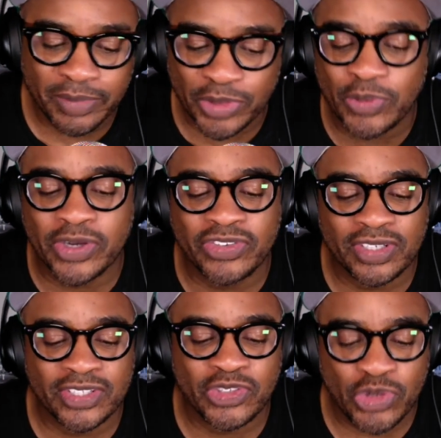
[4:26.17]
But the question
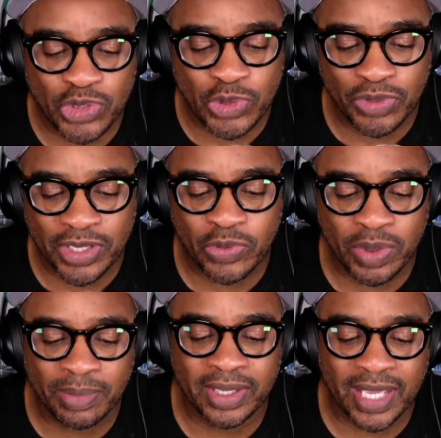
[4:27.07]
is, do you think
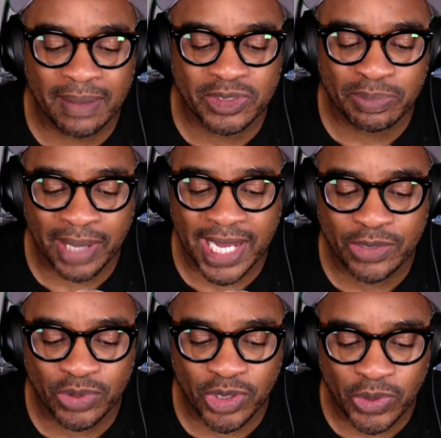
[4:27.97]
Wembanyama's
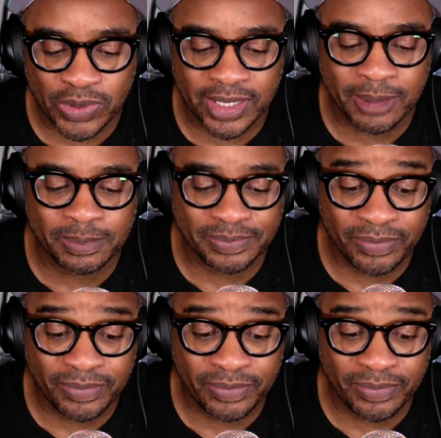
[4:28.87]
body will hold up?